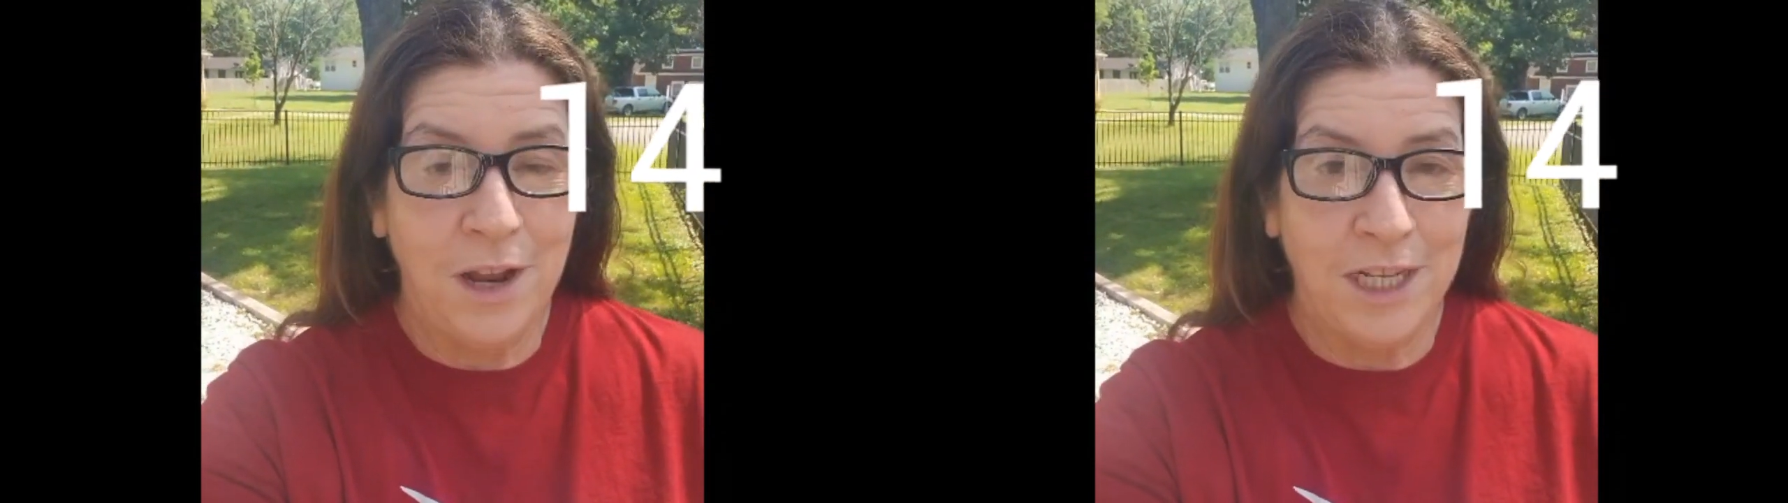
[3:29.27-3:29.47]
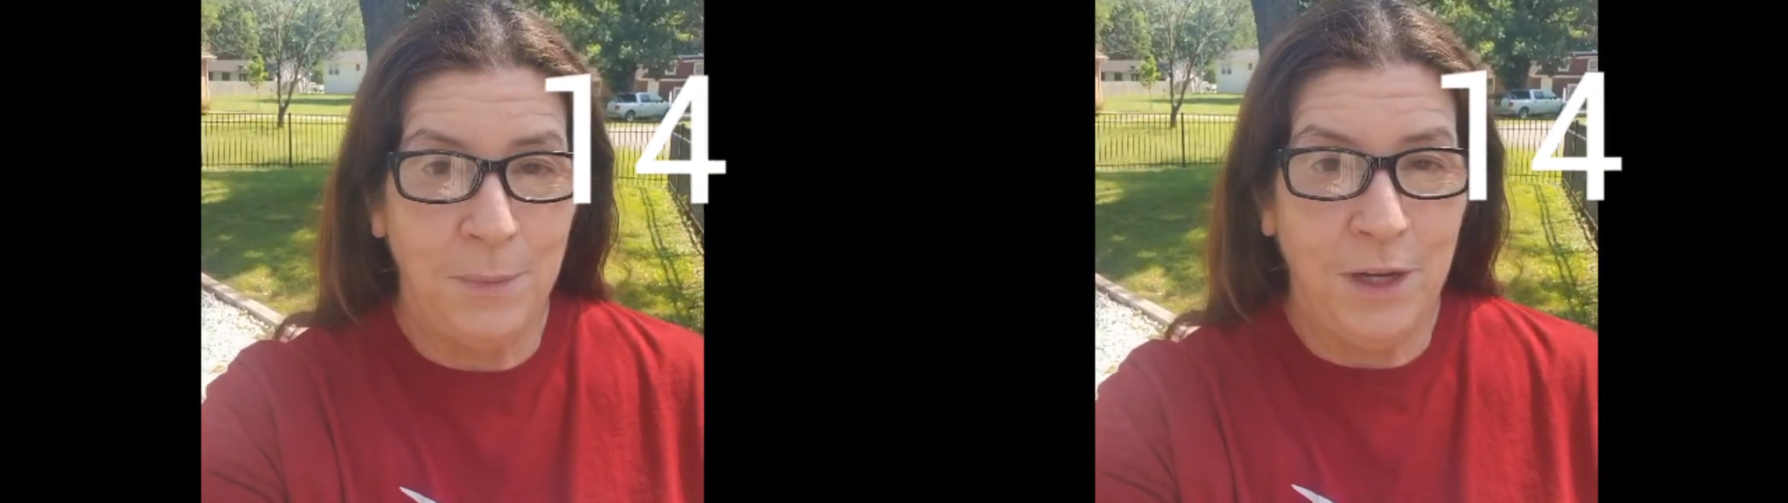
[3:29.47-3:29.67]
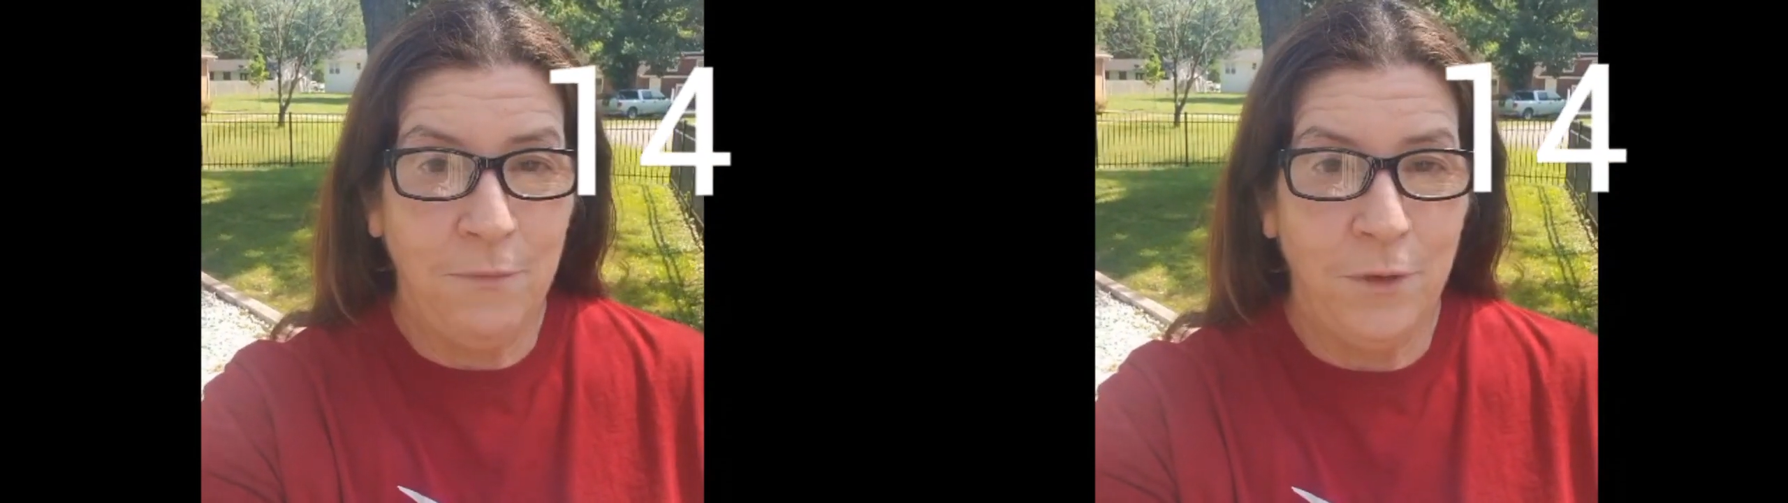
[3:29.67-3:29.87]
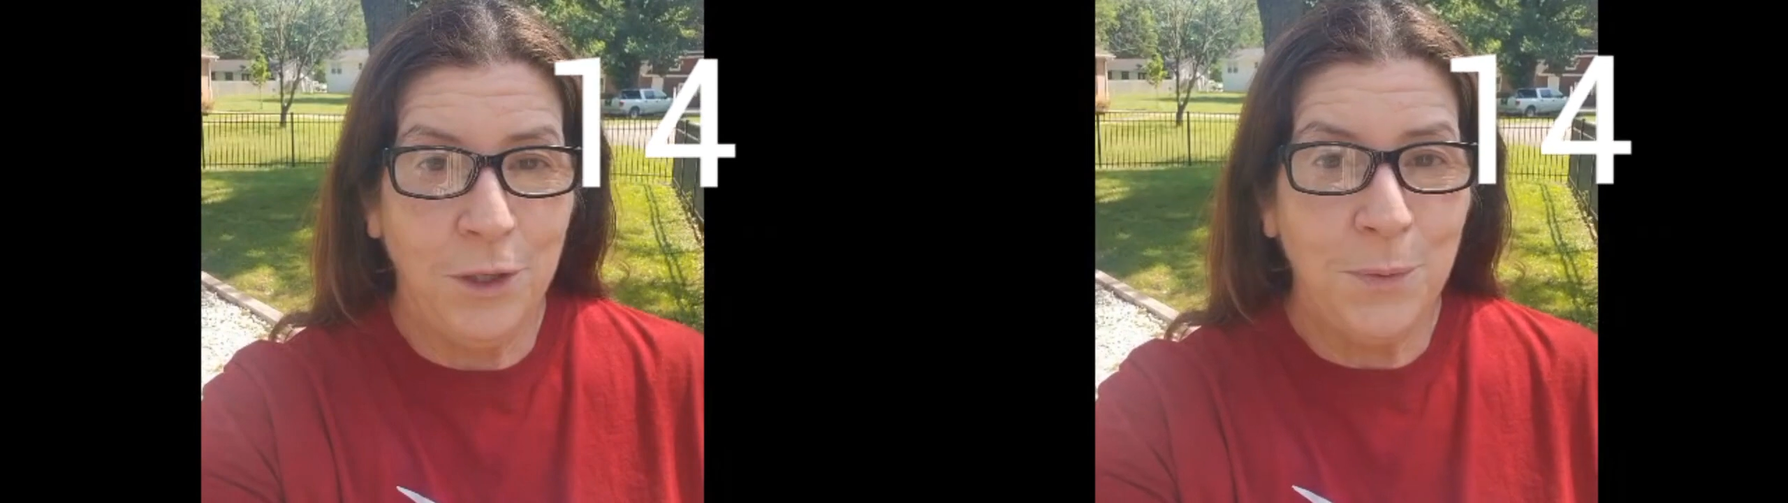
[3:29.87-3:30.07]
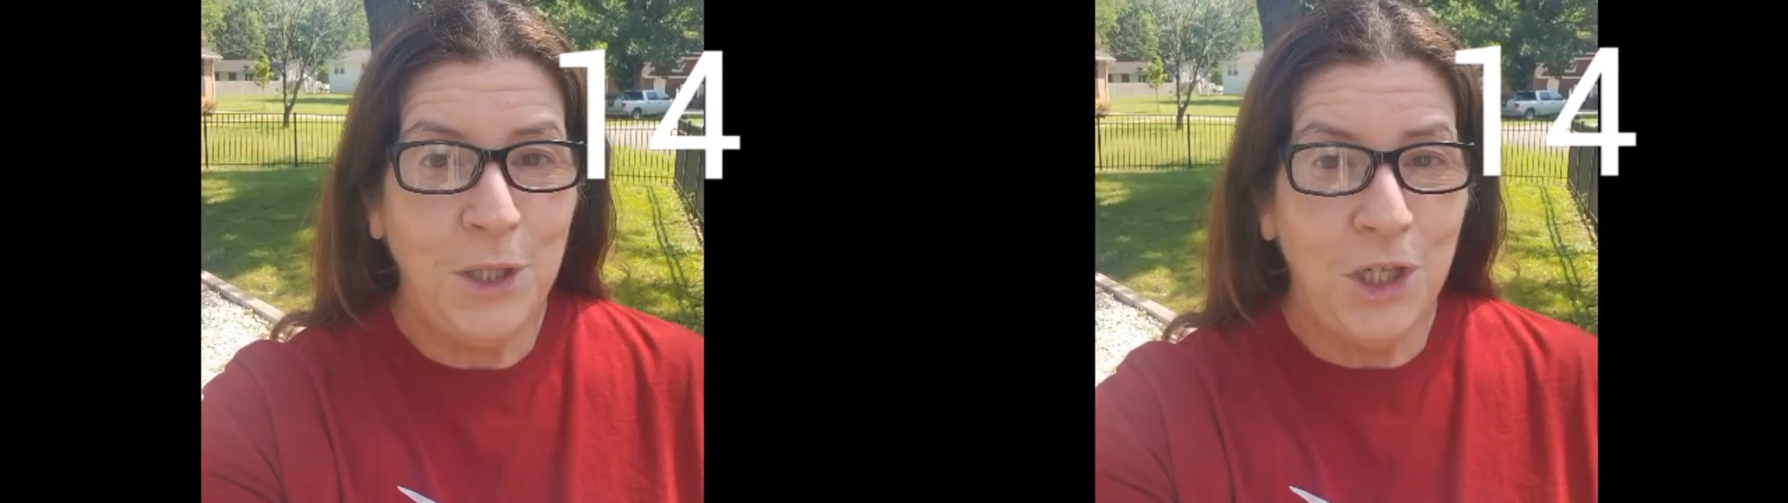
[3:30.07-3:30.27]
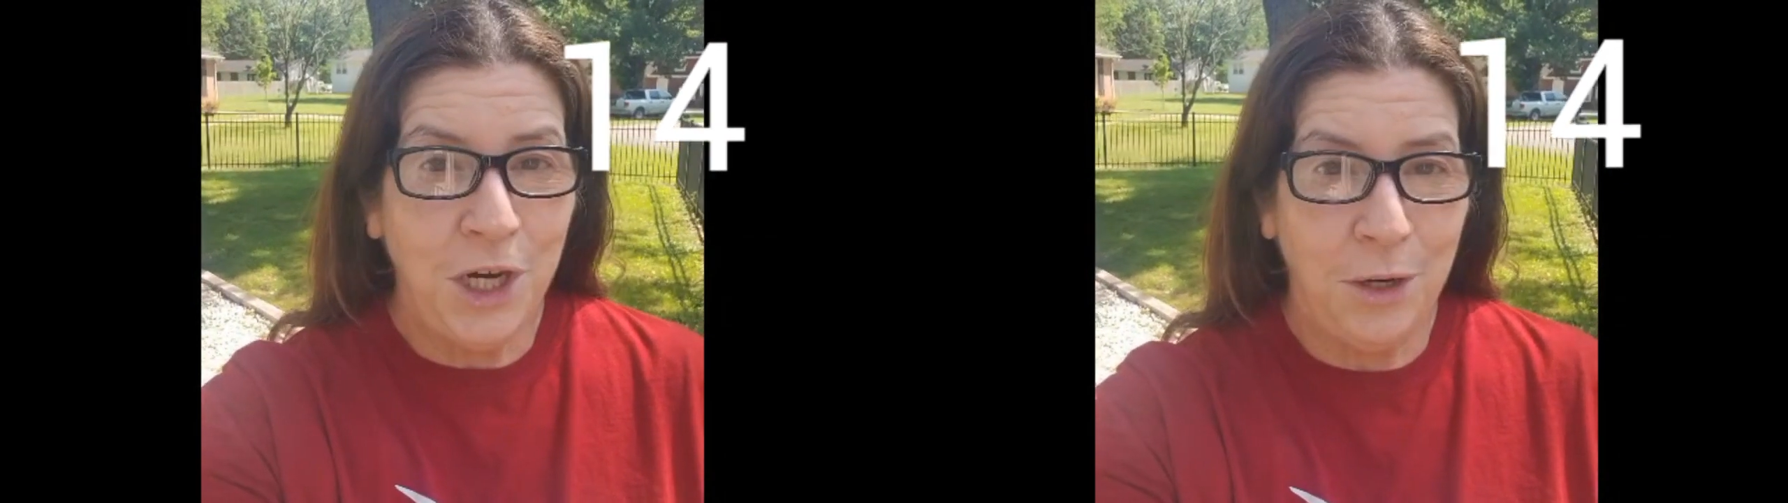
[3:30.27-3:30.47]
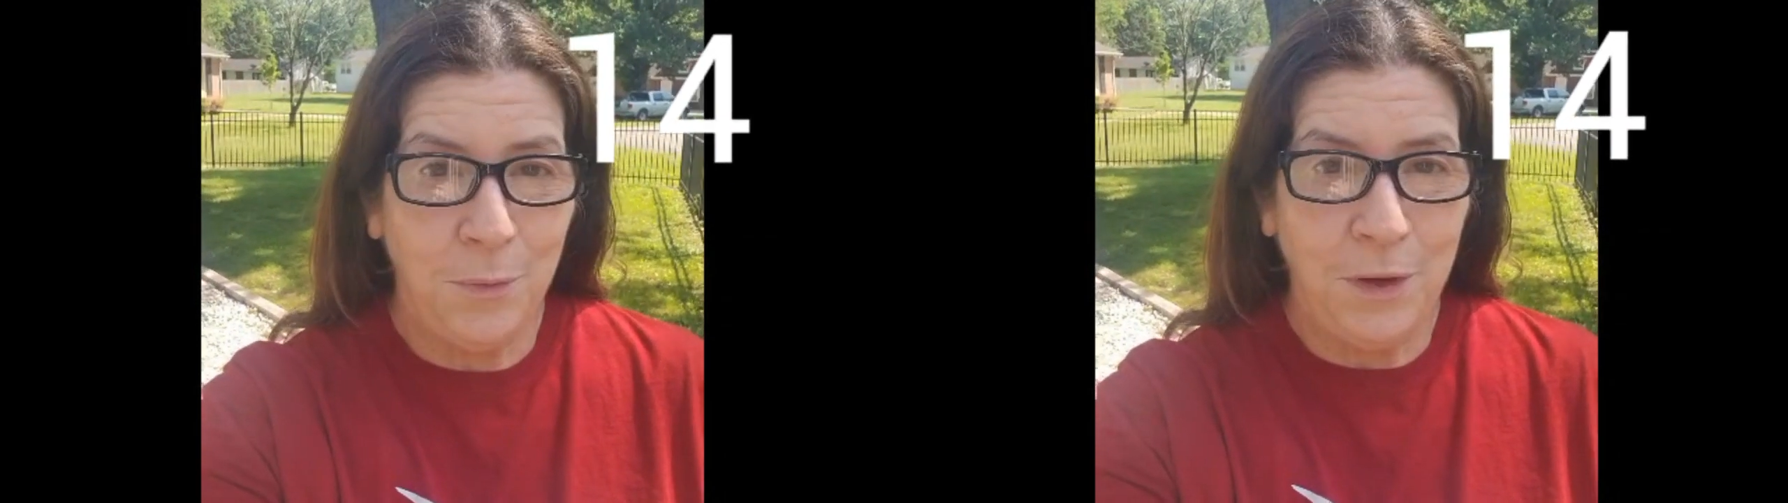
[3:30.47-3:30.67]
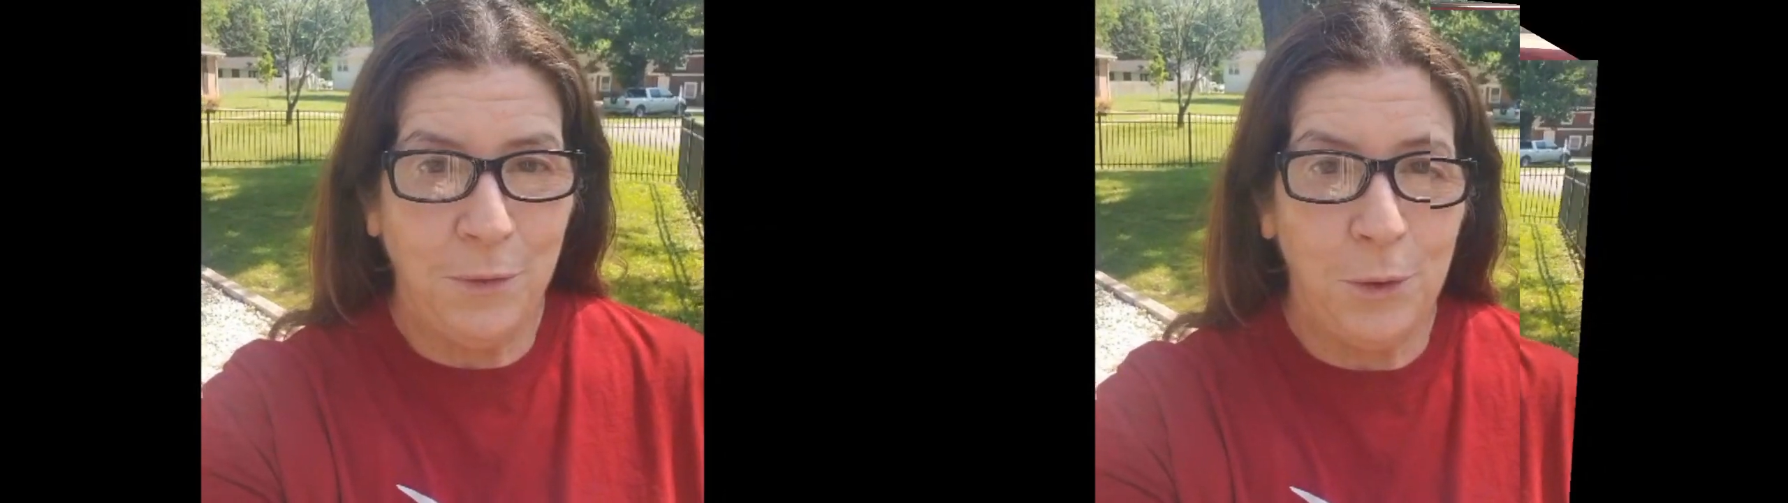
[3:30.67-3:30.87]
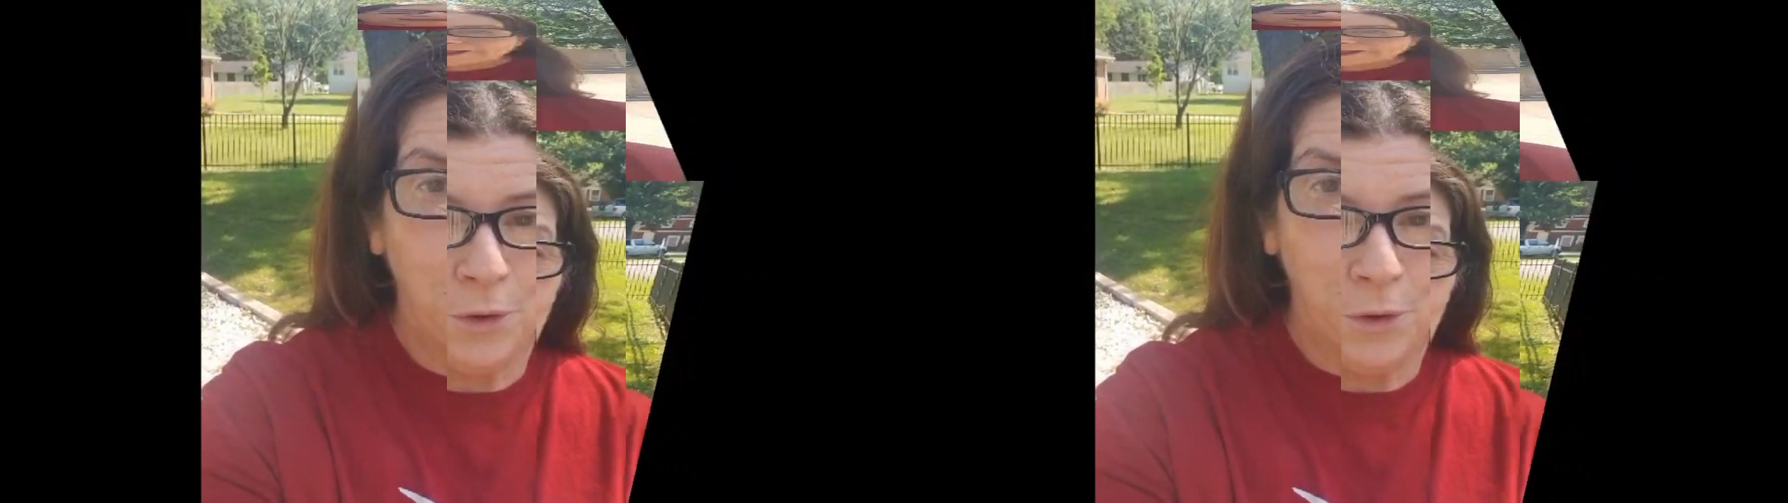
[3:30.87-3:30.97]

not to be confused with Jered Weaver.